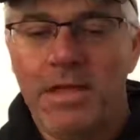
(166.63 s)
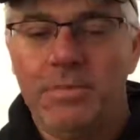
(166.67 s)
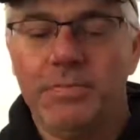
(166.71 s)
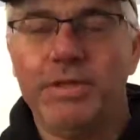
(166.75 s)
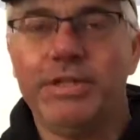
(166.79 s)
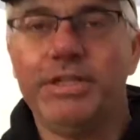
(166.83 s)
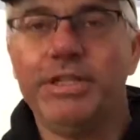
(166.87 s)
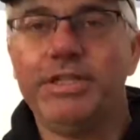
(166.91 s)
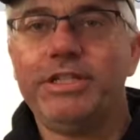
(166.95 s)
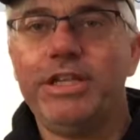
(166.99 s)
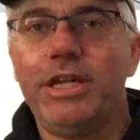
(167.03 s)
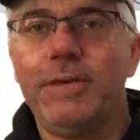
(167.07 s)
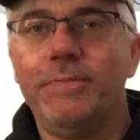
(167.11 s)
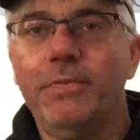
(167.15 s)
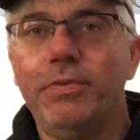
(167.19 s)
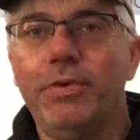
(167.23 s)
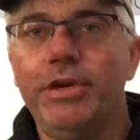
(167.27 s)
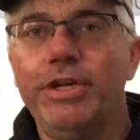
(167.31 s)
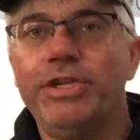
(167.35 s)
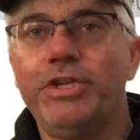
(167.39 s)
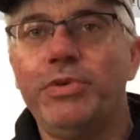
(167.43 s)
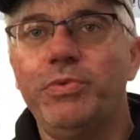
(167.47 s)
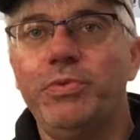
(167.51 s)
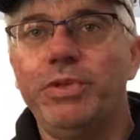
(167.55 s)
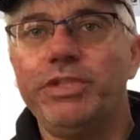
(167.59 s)
But this
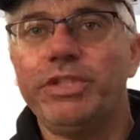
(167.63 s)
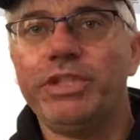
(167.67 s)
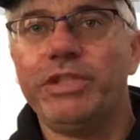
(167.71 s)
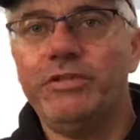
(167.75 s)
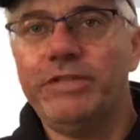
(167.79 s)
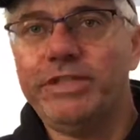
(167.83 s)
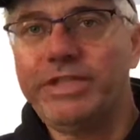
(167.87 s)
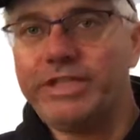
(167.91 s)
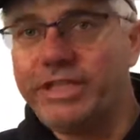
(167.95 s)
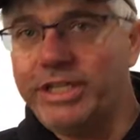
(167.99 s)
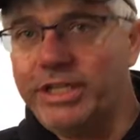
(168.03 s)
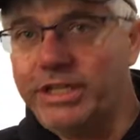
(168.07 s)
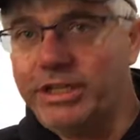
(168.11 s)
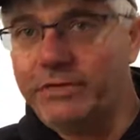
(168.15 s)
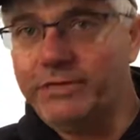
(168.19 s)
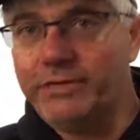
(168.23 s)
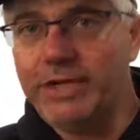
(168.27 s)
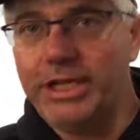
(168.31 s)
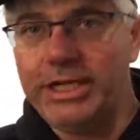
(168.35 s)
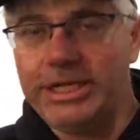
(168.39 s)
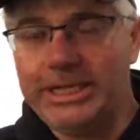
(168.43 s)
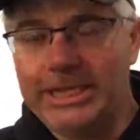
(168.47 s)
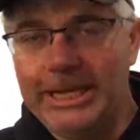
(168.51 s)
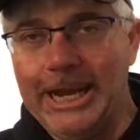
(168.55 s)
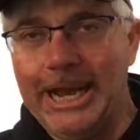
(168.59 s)
operation was conceived
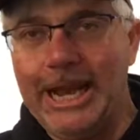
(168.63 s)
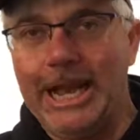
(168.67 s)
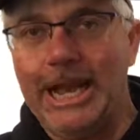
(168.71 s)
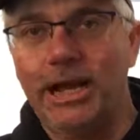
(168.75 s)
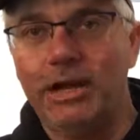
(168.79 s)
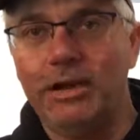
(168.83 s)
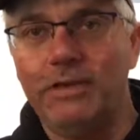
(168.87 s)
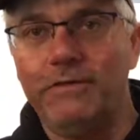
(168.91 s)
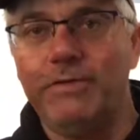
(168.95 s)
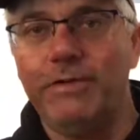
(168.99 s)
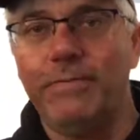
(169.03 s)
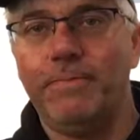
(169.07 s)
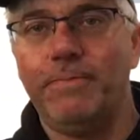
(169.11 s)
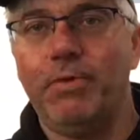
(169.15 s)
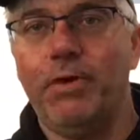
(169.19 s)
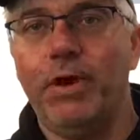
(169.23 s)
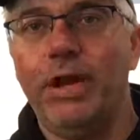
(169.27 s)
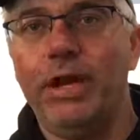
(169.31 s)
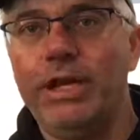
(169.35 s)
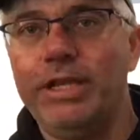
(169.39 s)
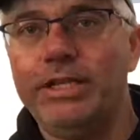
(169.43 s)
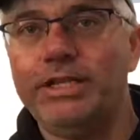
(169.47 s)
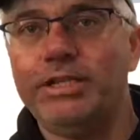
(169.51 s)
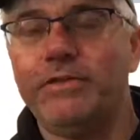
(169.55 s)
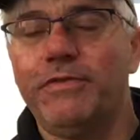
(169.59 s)
out of the
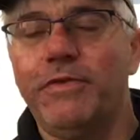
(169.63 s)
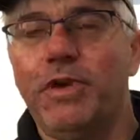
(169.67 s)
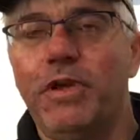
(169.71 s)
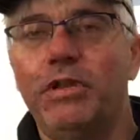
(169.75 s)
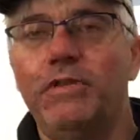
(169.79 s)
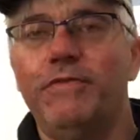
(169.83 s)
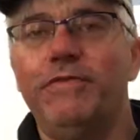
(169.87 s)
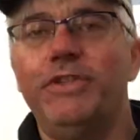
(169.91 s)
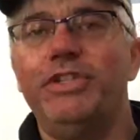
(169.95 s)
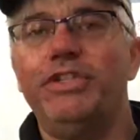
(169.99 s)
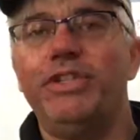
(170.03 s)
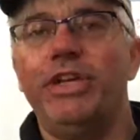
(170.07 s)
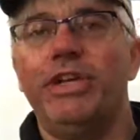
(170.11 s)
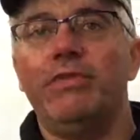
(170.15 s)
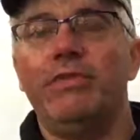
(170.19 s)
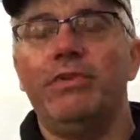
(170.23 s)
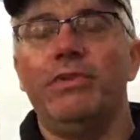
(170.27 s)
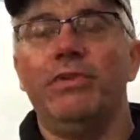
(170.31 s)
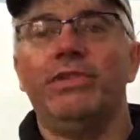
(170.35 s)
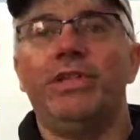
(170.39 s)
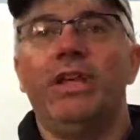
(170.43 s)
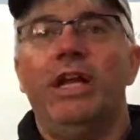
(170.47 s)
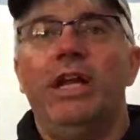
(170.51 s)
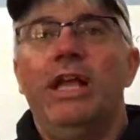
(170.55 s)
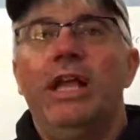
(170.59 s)
brains of all of the
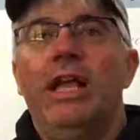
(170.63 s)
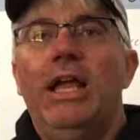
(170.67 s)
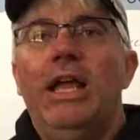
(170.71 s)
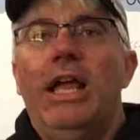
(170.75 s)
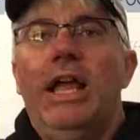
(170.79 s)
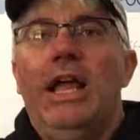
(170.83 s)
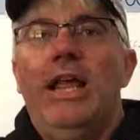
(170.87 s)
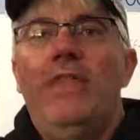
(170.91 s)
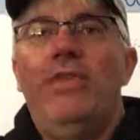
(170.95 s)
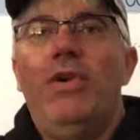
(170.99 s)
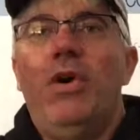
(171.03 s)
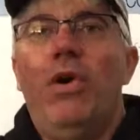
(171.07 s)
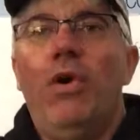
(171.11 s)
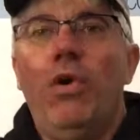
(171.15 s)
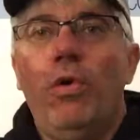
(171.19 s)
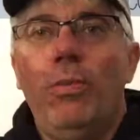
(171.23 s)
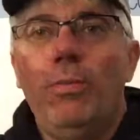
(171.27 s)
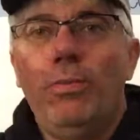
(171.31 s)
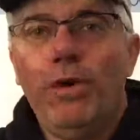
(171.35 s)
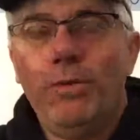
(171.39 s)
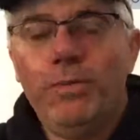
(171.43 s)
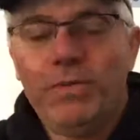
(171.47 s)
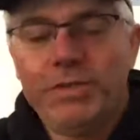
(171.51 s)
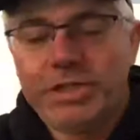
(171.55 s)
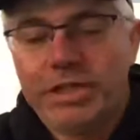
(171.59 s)
generals, and the whole
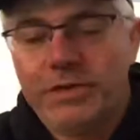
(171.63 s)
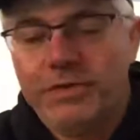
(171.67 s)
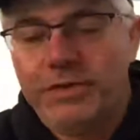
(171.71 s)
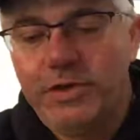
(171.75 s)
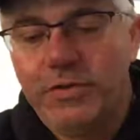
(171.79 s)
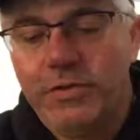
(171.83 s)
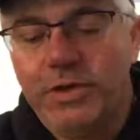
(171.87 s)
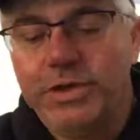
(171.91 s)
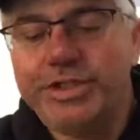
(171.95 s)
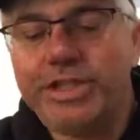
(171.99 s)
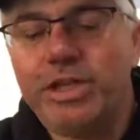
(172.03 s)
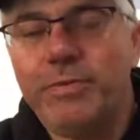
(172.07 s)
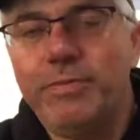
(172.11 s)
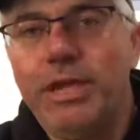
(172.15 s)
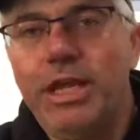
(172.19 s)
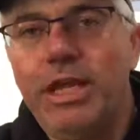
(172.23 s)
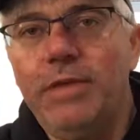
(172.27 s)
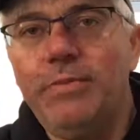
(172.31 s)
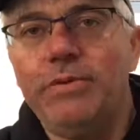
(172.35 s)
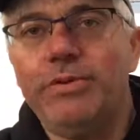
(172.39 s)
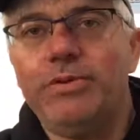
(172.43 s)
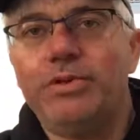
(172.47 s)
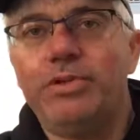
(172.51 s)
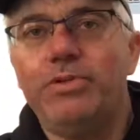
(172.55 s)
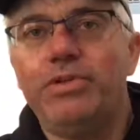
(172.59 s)
purpose of it was to be
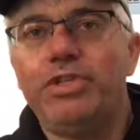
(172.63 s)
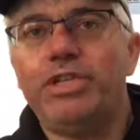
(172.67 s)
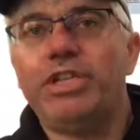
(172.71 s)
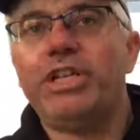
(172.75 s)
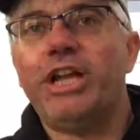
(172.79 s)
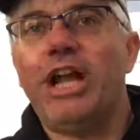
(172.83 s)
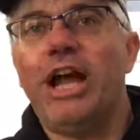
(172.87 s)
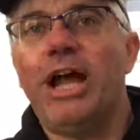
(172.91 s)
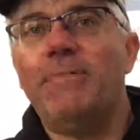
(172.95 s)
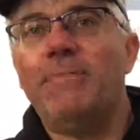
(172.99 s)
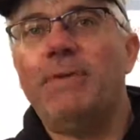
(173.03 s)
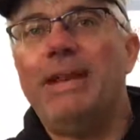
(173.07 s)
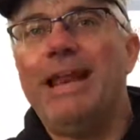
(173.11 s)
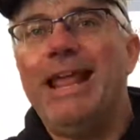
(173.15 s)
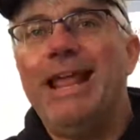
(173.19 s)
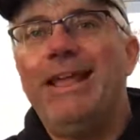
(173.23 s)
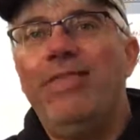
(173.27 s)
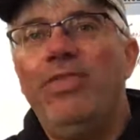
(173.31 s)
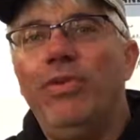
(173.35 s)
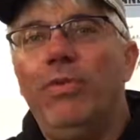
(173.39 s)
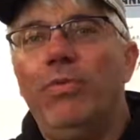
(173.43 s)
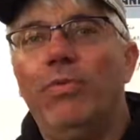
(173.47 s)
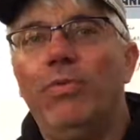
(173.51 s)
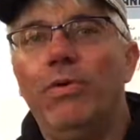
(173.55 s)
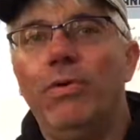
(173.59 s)
able to stop and
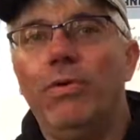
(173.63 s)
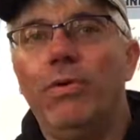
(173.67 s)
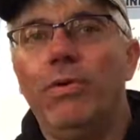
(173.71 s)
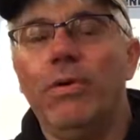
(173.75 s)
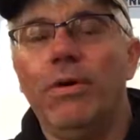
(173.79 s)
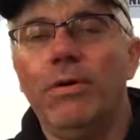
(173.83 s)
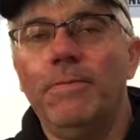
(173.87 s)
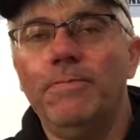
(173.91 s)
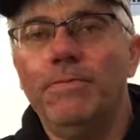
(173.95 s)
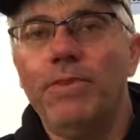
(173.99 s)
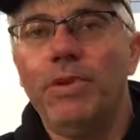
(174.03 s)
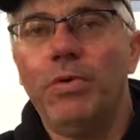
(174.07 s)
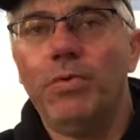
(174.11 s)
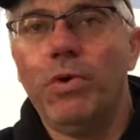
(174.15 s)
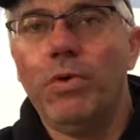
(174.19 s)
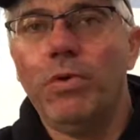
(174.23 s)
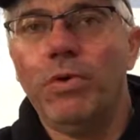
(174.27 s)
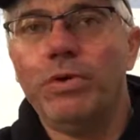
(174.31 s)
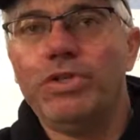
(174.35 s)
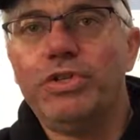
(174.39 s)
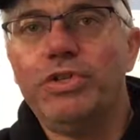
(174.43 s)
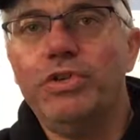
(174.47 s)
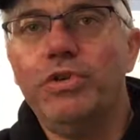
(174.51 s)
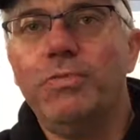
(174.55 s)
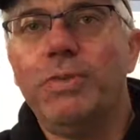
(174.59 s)
end the World
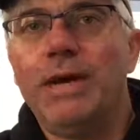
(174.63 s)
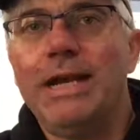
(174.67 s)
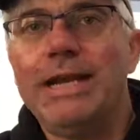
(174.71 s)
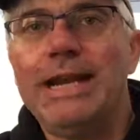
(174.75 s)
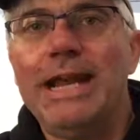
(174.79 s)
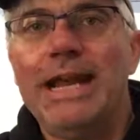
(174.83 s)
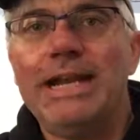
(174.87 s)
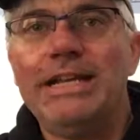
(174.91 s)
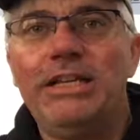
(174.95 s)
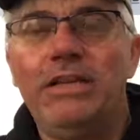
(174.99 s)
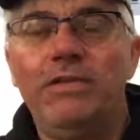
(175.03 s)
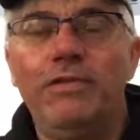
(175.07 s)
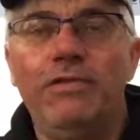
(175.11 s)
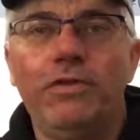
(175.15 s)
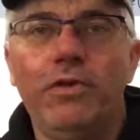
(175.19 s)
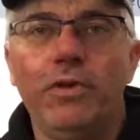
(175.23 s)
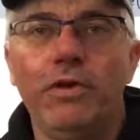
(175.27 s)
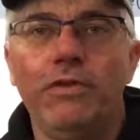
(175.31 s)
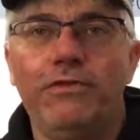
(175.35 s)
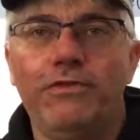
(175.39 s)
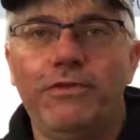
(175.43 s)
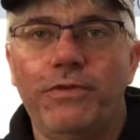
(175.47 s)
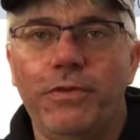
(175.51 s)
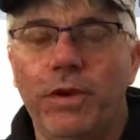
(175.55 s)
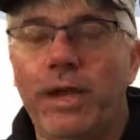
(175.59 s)
War II by
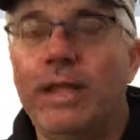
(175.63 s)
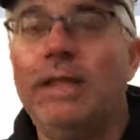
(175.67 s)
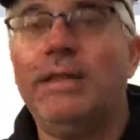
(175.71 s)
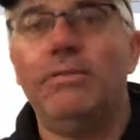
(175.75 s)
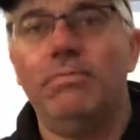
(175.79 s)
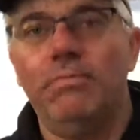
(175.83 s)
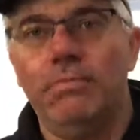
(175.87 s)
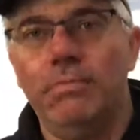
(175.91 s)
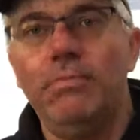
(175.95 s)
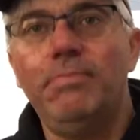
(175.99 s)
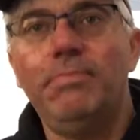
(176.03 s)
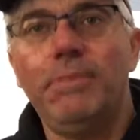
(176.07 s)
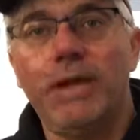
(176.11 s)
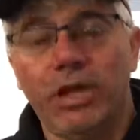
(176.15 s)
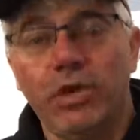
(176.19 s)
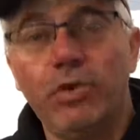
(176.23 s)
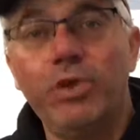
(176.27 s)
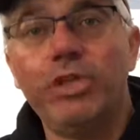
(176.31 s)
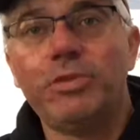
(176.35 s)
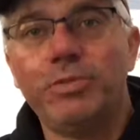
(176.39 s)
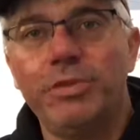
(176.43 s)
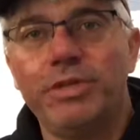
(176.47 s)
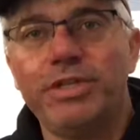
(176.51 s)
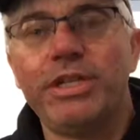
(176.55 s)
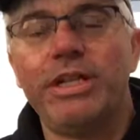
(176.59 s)
1944, by
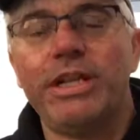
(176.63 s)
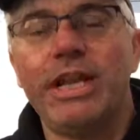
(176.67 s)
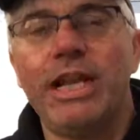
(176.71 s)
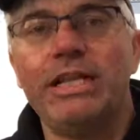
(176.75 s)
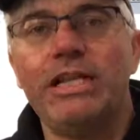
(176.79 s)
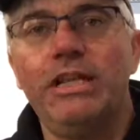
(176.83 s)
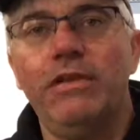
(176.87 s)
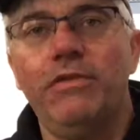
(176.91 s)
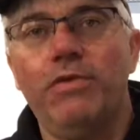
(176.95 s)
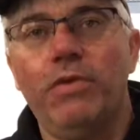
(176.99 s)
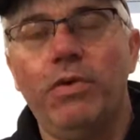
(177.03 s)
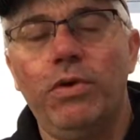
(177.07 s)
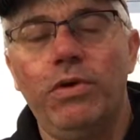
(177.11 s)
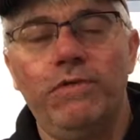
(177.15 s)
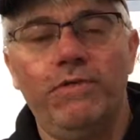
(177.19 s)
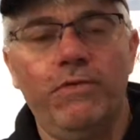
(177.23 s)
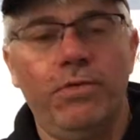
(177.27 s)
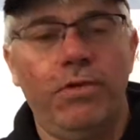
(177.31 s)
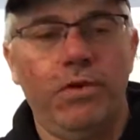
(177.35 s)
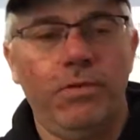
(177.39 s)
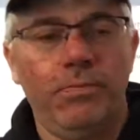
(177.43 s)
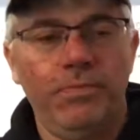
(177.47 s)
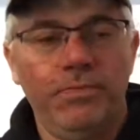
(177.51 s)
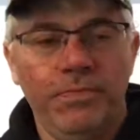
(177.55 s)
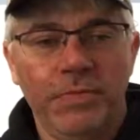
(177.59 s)
Christmas in
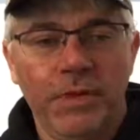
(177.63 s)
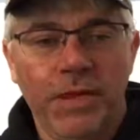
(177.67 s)
1944.